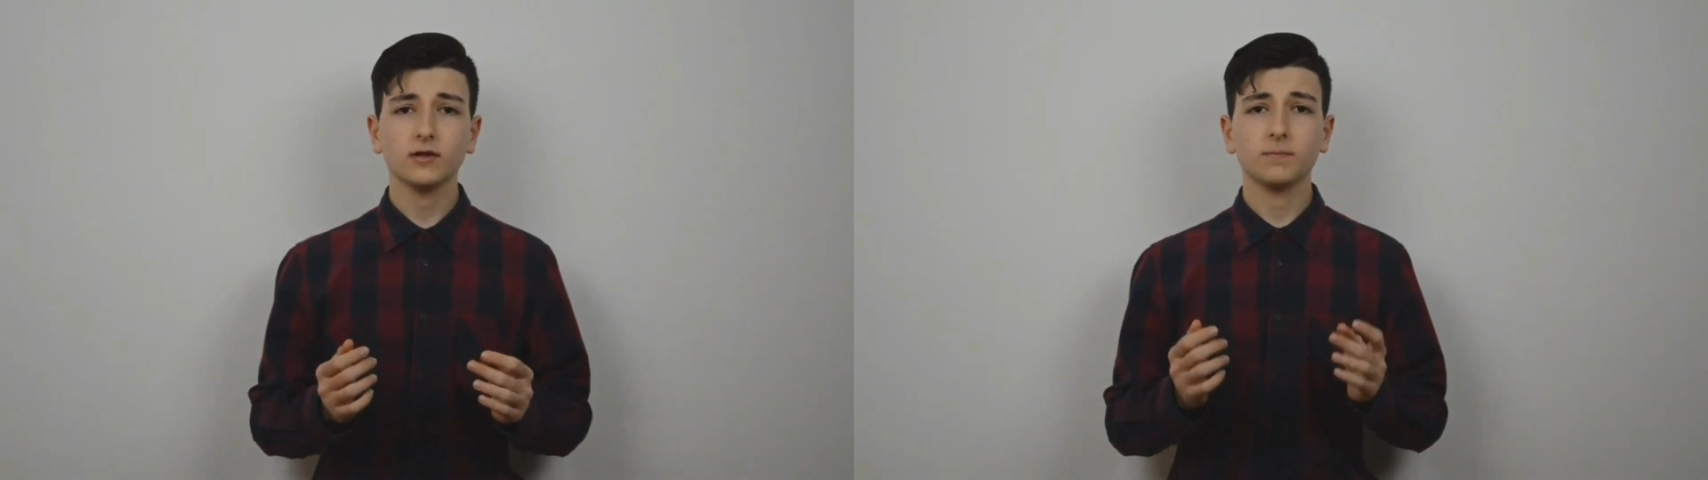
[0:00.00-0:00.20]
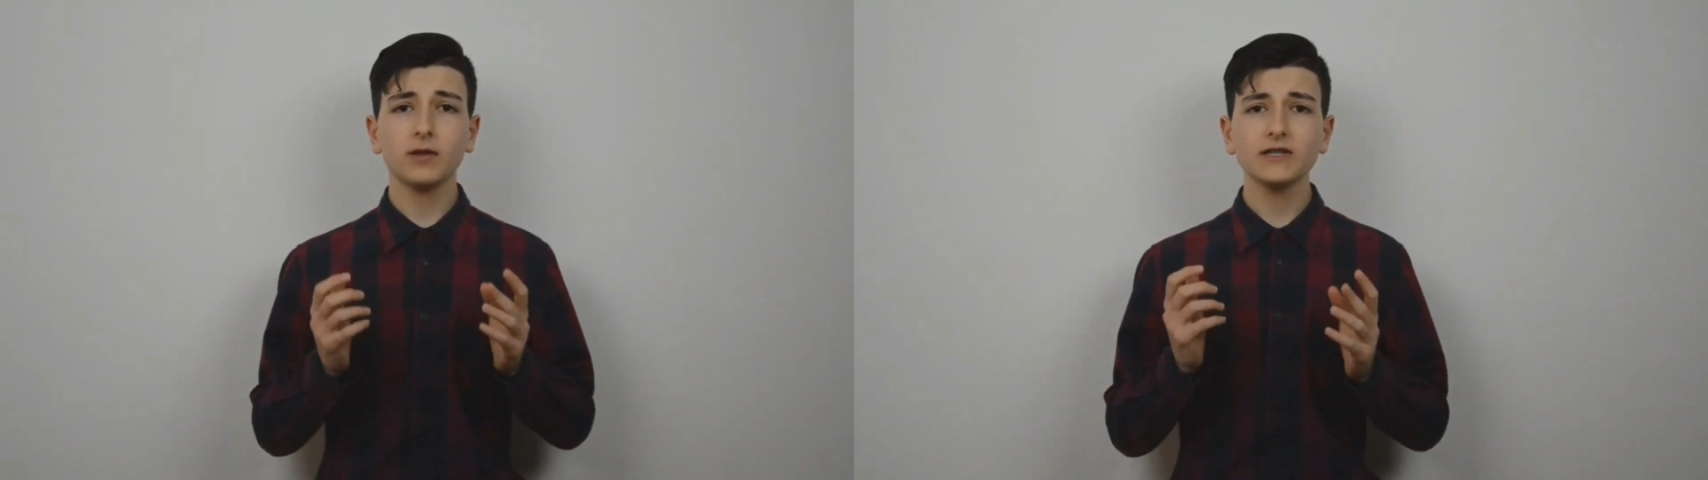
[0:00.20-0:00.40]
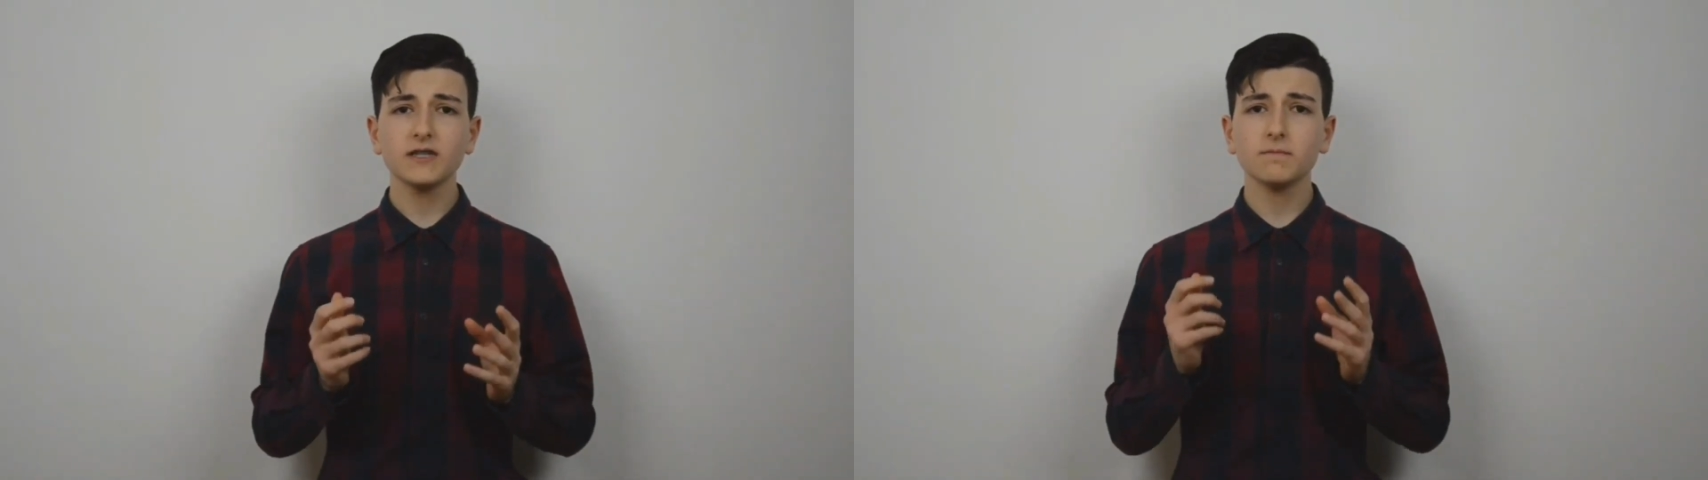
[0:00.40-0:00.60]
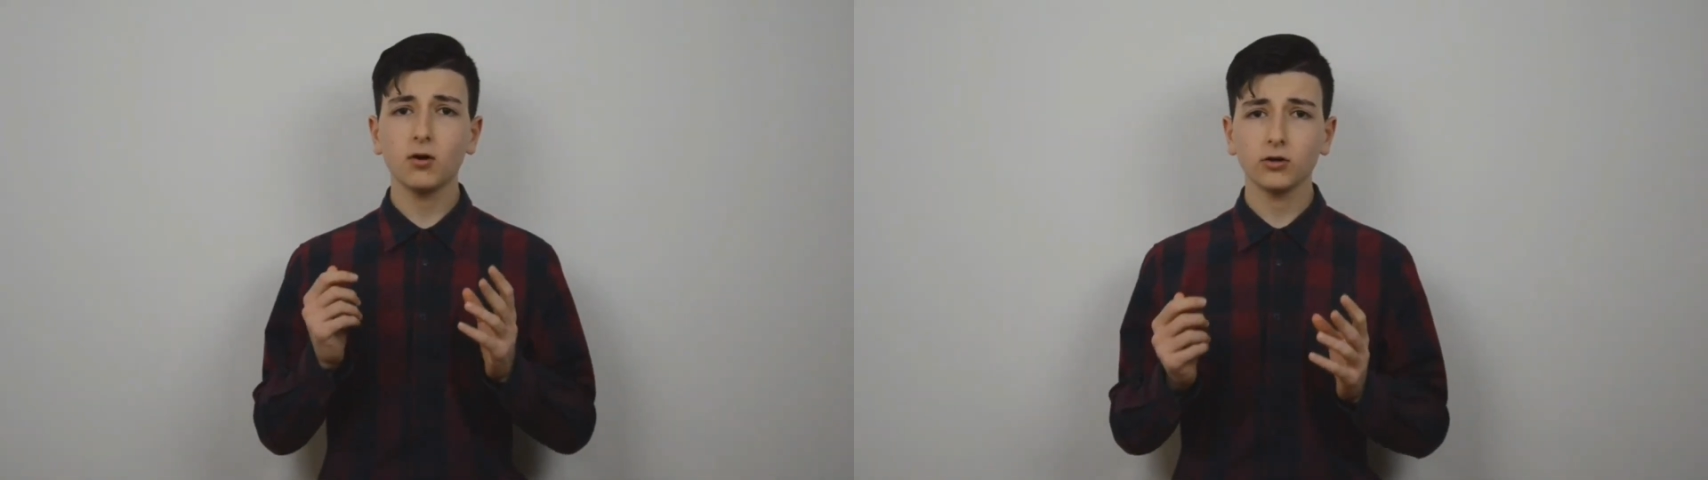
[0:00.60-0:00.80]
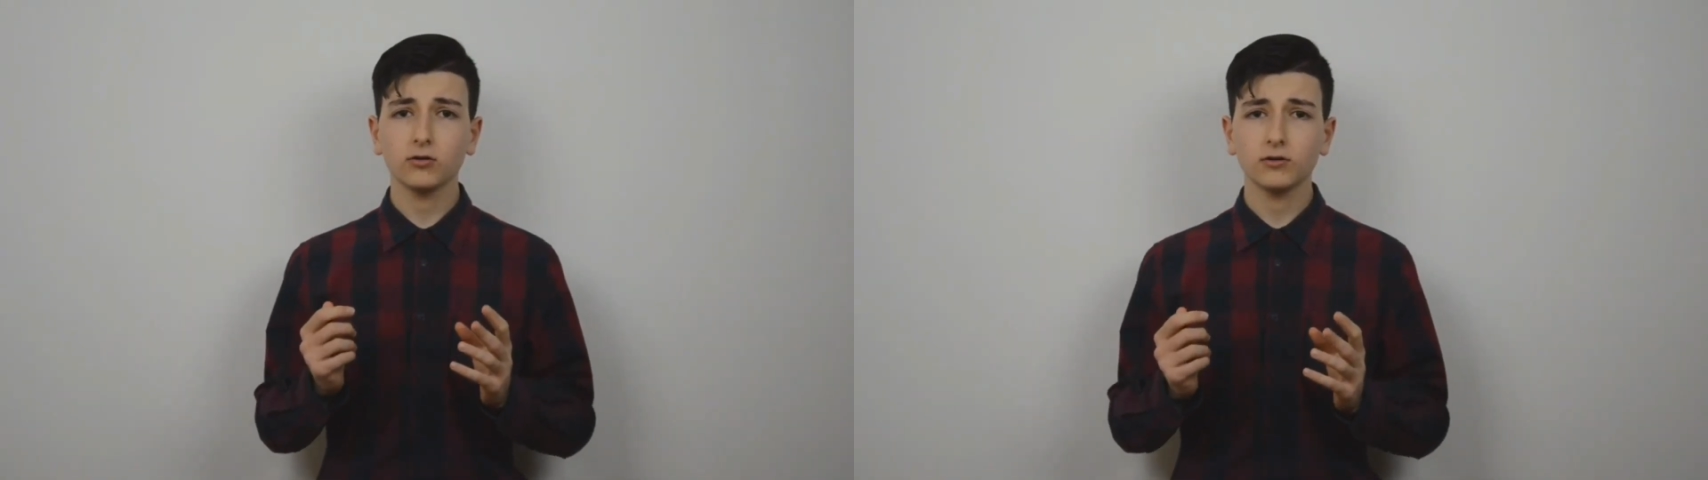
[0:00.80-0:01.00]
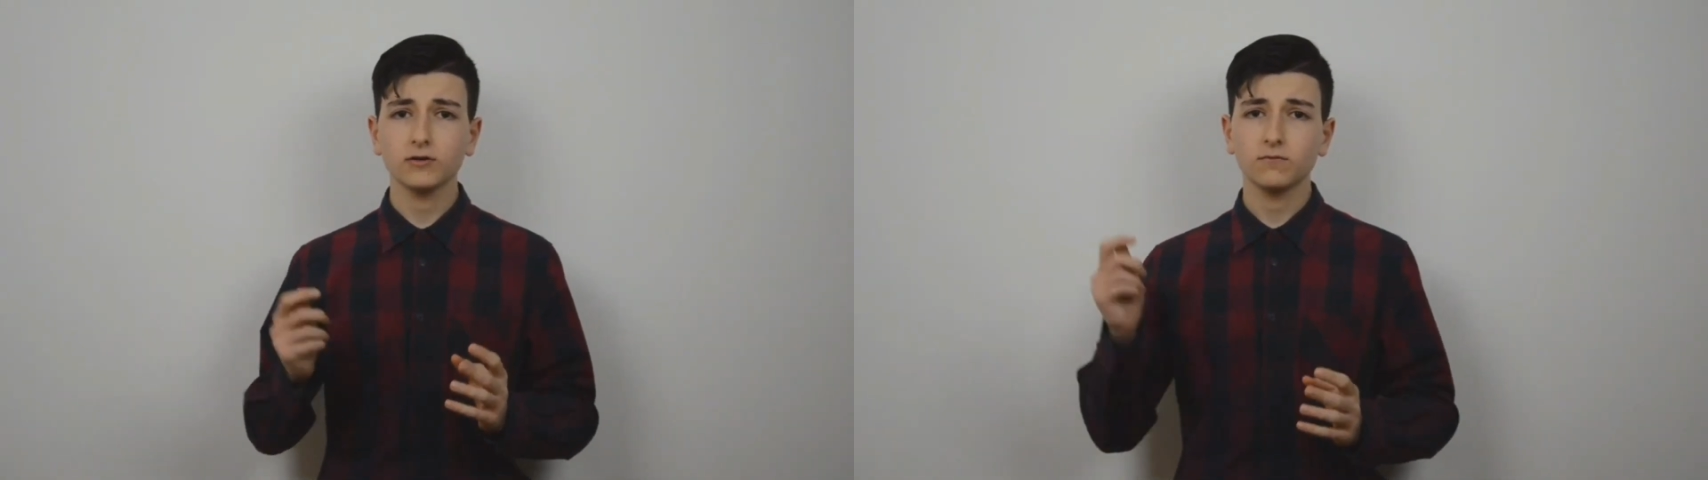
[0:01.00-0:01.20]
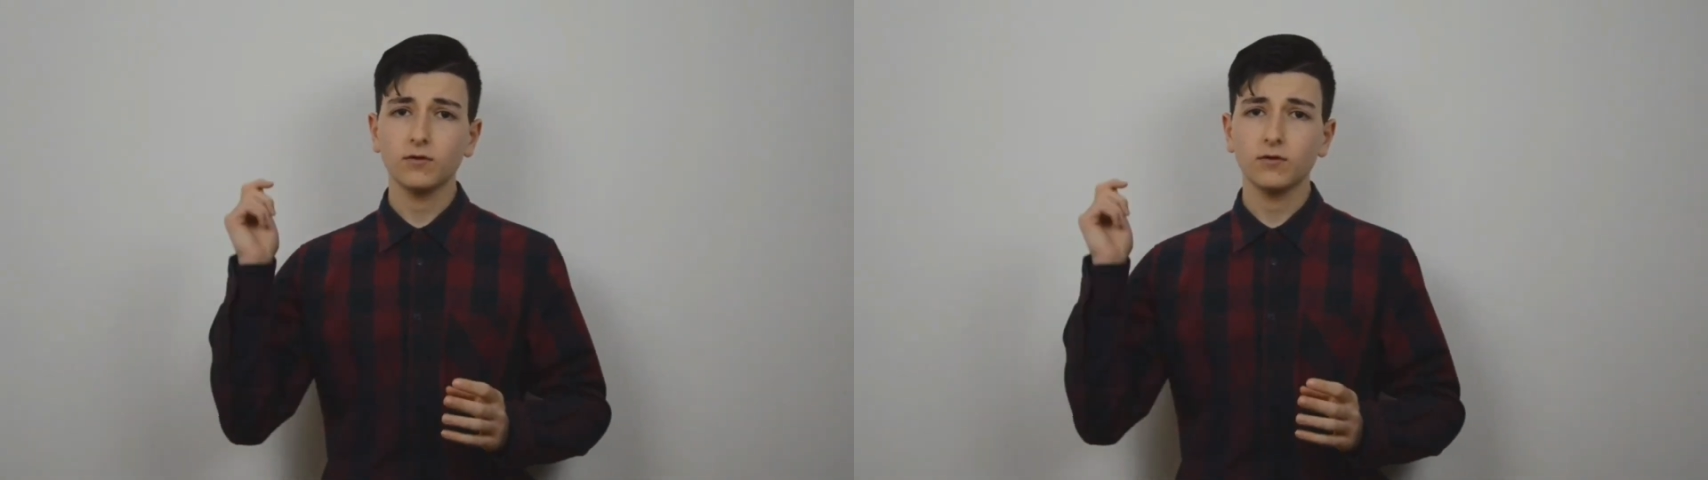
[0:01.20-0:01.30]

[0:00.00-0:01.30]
that plastic bottles